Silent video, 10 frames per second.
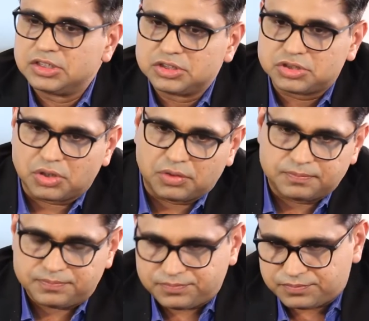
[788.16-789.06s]

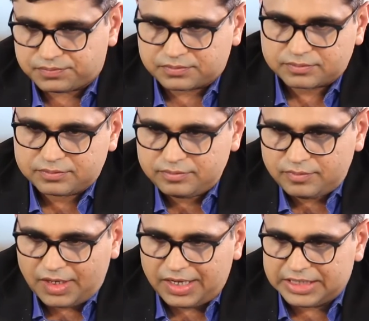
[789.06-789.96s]
So,
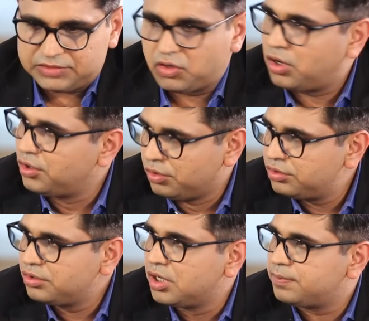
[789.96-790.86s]
as we all
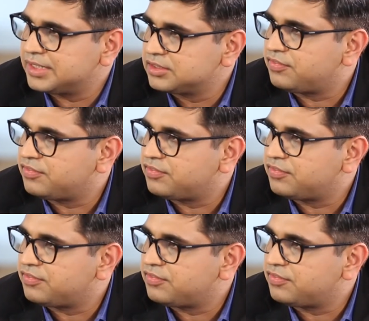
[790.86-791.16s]
know, ULIP has a